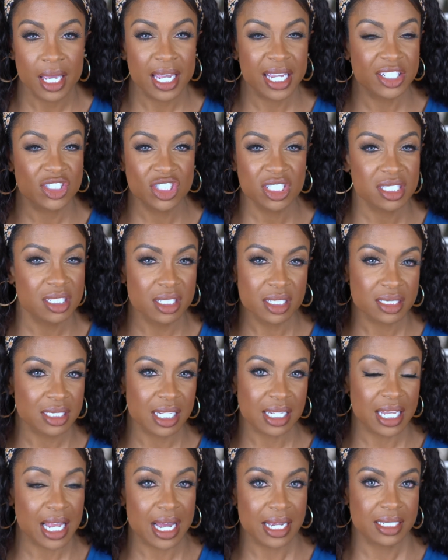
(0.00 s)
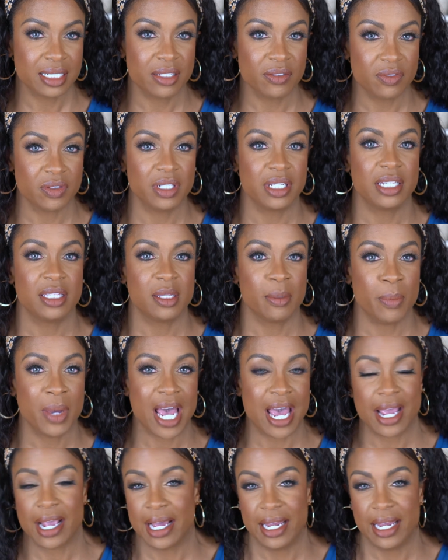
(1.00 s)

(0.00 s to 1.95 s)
It just looked a lot different in the pack.